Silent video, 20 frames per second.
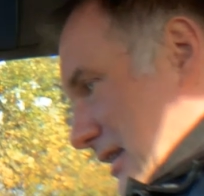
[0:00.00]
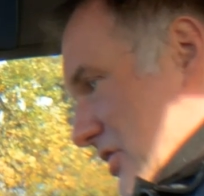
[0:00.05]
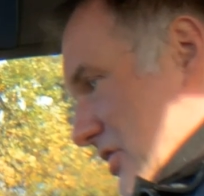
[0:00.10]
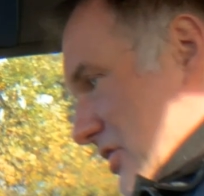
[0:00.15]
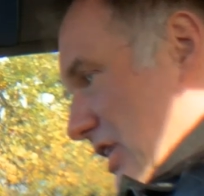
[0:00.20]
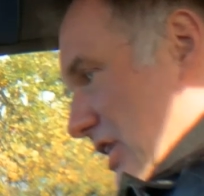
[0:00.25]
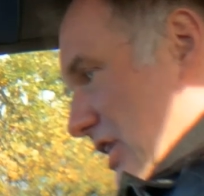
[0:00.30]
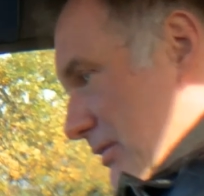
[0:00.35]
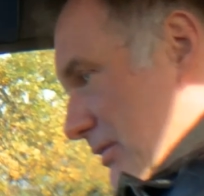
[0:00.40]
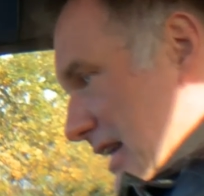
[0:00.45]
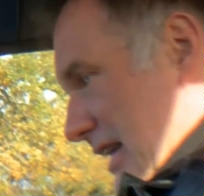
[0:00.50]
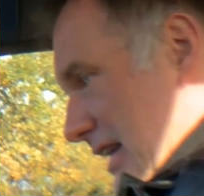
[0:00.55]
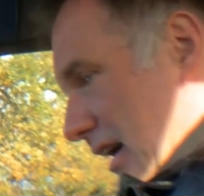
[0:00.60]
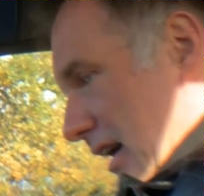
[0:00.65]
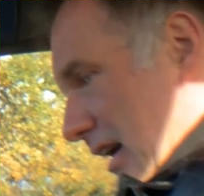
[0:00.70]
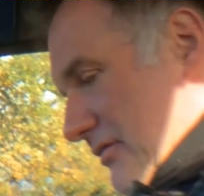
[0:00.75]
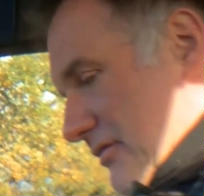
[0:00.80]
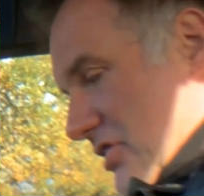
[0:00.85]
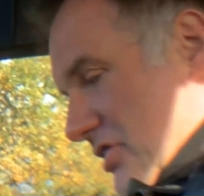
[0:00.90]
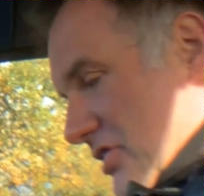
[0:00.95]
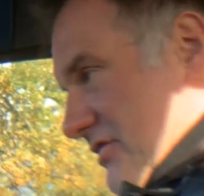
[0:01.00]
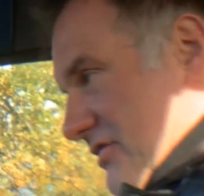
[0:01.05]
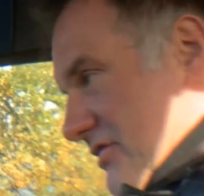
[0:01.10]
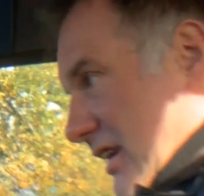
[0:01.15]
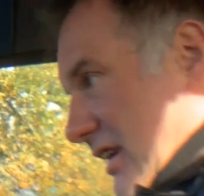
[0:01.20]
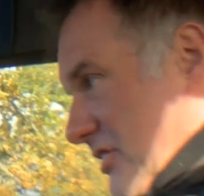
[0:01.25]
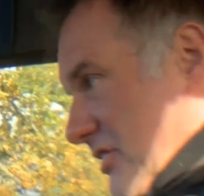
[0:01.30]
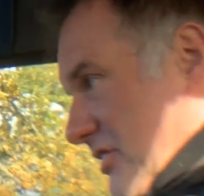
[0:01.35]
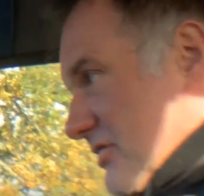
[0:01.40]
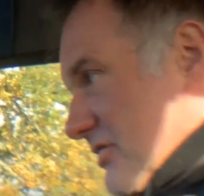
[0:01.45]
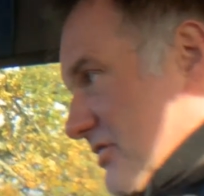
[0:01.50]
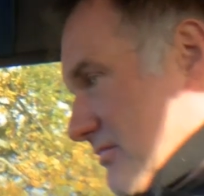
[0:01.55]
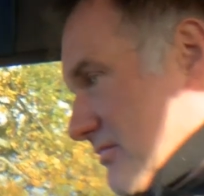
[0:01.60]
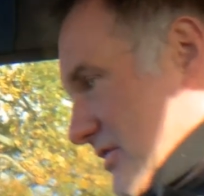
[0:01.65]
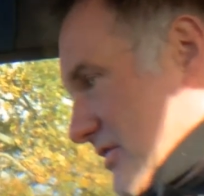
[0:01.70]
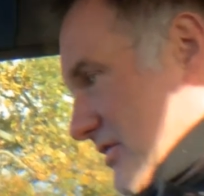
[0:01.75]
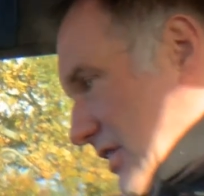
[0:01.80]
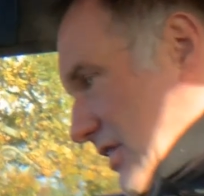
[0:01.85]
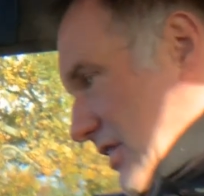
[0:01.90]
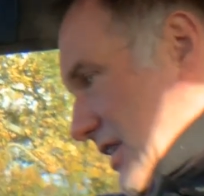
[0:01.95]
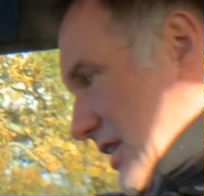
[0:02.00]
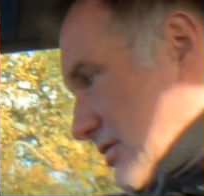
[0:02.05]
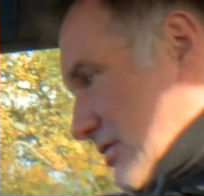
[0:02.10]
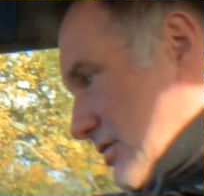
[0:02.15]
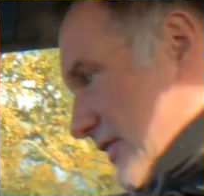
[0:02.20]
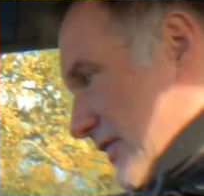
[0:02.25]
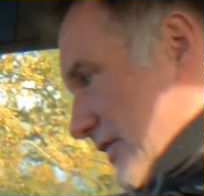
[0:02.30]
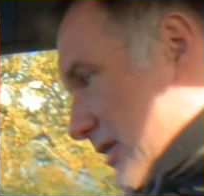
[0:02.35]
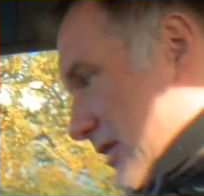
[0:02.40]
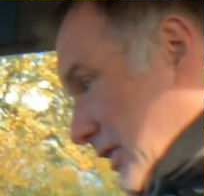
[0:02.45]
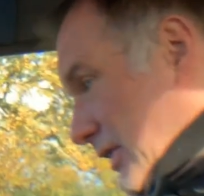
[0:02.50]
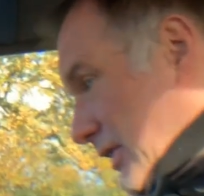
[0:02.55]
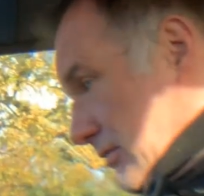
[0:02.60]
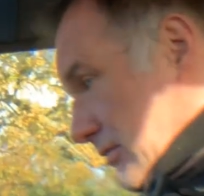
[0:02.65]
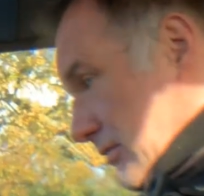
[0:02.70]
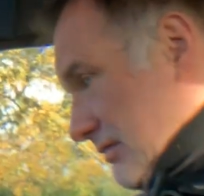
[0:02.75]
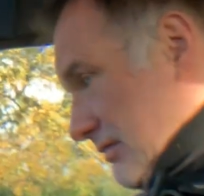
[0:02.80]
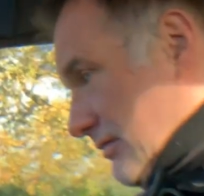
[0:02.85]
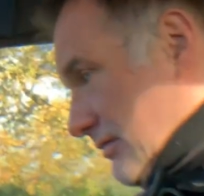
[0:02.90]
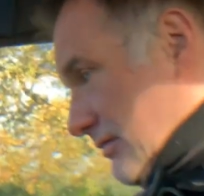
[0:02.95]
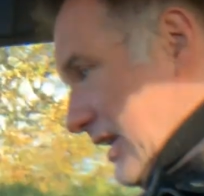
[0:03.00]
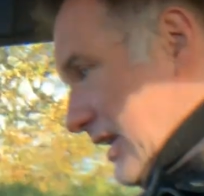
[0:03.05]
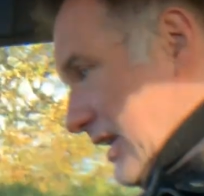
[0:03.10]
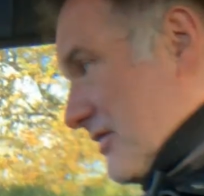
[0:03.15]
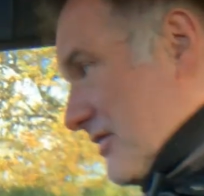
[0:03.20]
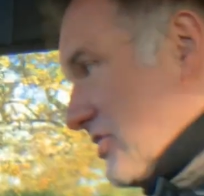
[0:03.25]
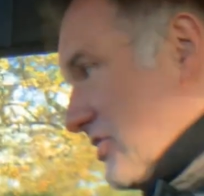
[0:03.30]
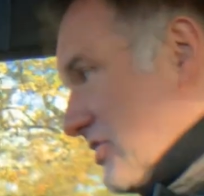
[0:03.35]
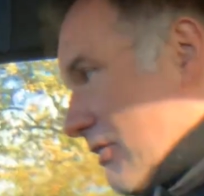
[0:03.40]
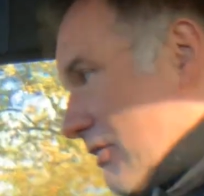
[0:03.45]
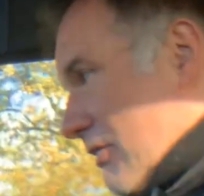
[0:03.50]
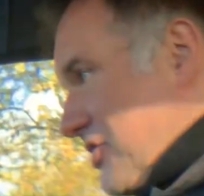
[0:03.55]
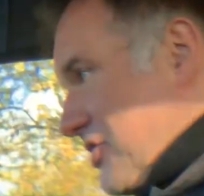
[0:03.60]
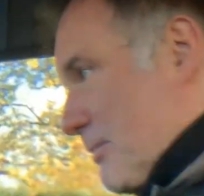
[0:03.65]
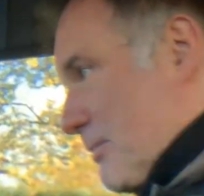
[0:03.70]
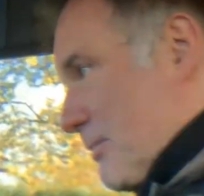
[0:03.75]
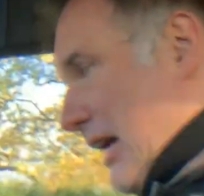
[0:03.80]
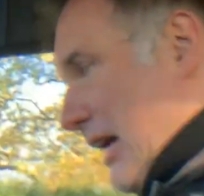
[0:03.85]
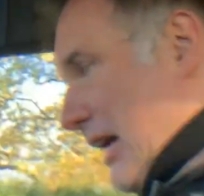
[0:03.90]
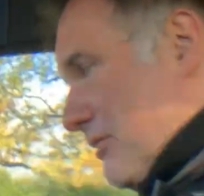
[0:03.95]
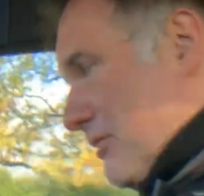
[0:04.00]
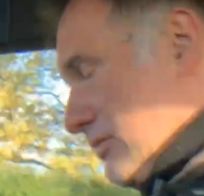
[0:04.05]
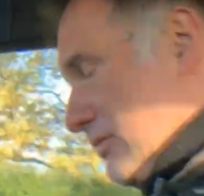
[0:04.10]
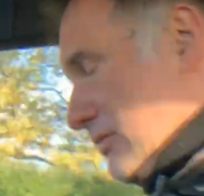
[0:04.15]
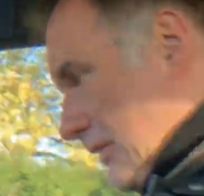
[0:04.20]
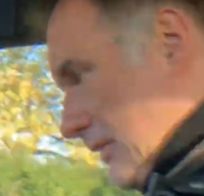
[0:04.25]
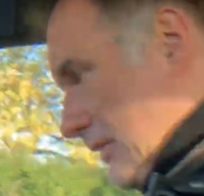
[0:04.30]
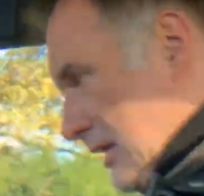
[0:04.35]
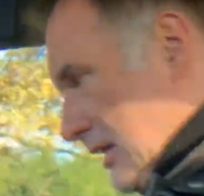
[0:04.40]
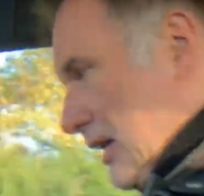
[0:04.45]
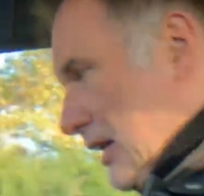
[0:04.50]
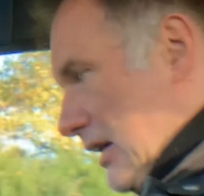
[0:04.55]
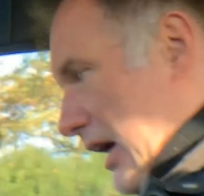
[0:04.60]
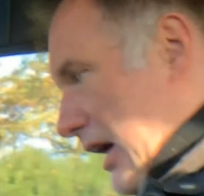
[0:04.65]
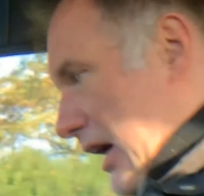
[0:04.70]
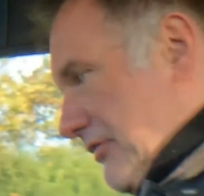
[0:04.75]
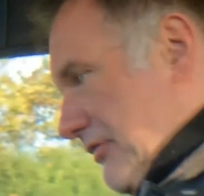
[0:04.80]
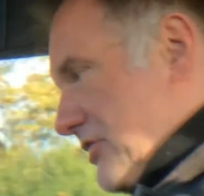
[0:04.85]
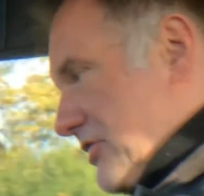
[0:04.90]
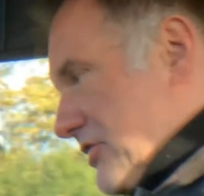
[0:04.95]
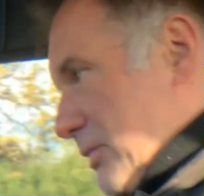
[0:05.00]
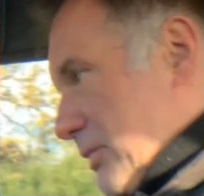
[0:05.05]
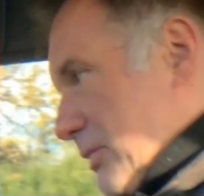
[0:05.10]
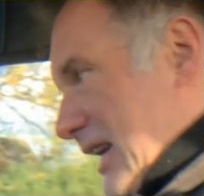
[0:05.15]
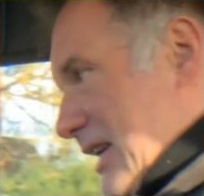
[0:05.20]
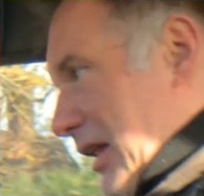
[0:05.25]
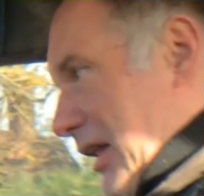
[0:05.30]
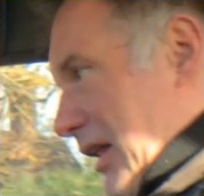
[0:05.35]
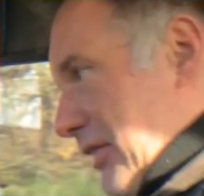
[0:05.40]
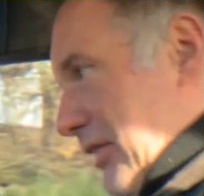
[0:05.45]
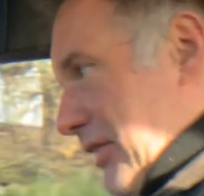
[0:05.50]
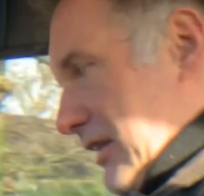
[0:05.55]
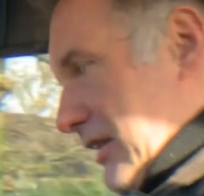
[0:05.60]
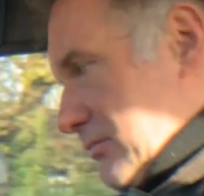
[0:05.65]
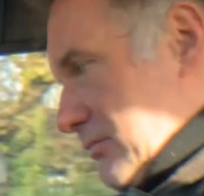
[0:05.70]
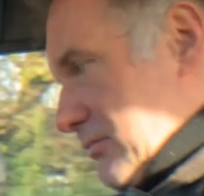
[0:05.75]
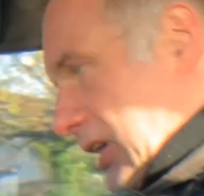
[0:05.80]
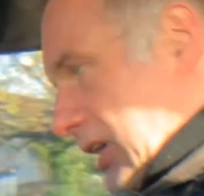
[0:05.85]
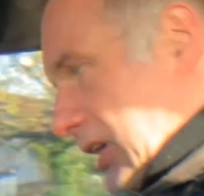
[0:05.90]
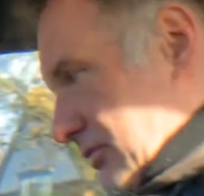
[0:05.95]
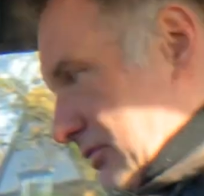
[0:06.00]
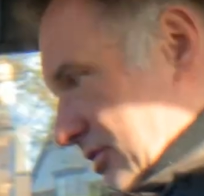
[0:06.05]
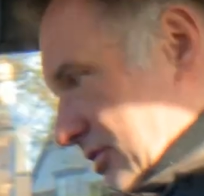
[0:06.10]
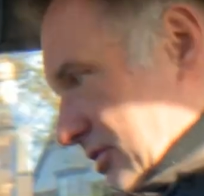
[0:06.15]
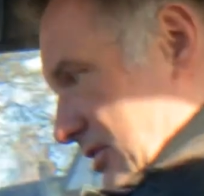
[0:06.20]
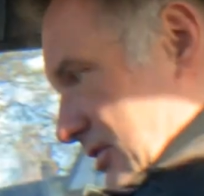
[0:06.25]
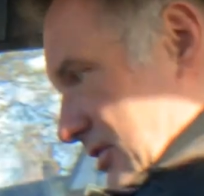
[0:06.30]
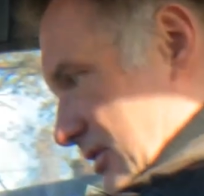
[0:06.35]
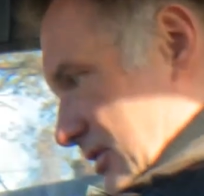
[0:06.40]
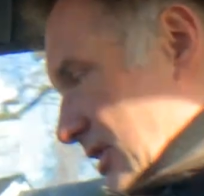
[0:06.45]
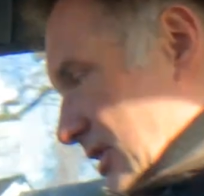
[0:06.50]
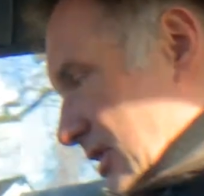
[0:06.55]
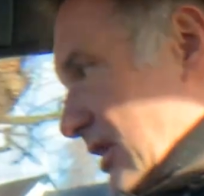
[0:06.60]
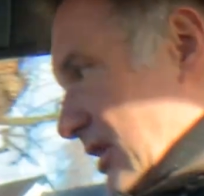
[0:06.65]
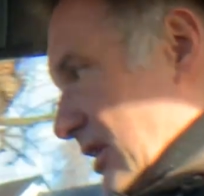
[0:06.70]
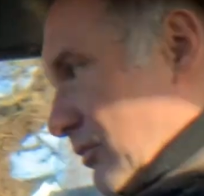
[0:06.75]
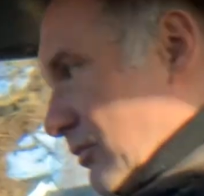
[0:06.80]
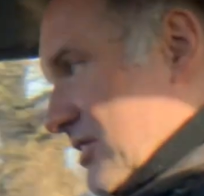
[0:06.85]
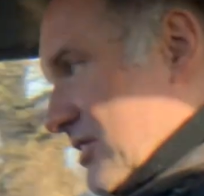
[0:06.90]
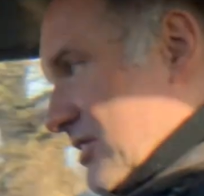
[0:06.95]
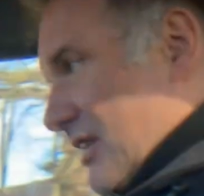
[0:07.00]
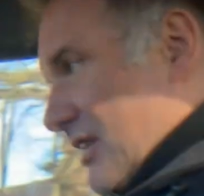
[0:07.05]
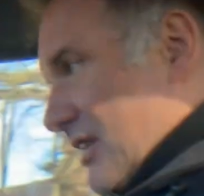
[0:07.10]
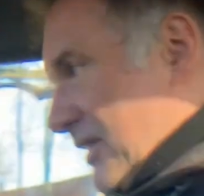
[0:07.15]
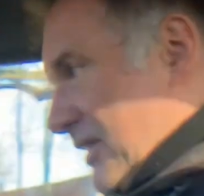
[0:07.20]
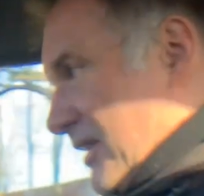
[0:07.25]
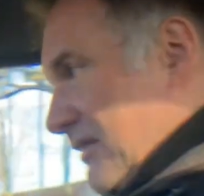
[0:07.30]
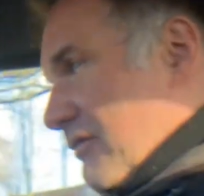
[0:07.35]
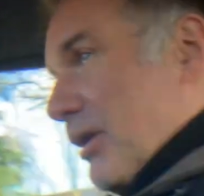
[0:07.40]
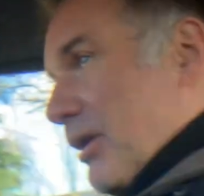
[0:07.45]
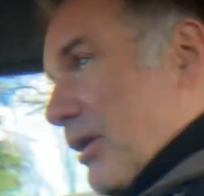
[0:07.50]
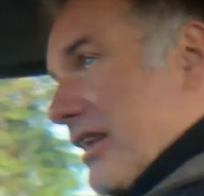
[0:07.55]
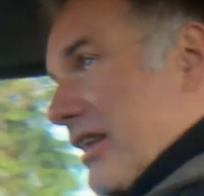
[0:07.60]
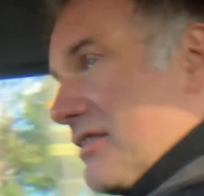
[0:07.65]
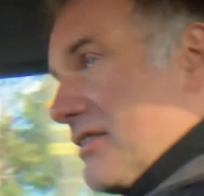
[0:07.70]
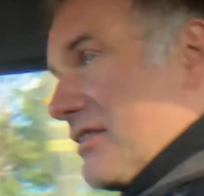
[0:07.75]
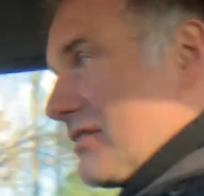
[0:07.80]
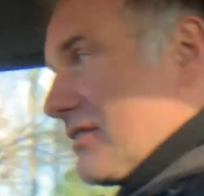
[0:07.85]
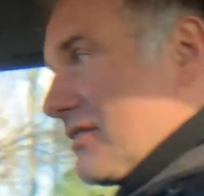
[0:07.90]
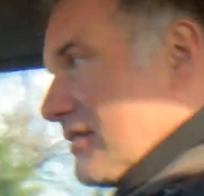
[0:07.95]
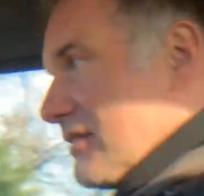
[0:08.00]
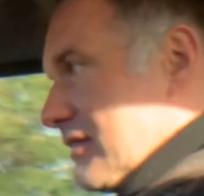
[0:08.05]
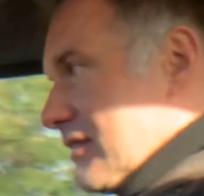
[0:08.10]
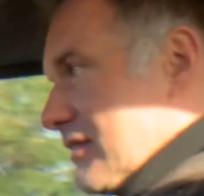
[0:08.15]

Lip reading: Showing just turned over. Well, it's showing just below 121,000 miles, which is nothing for one of these.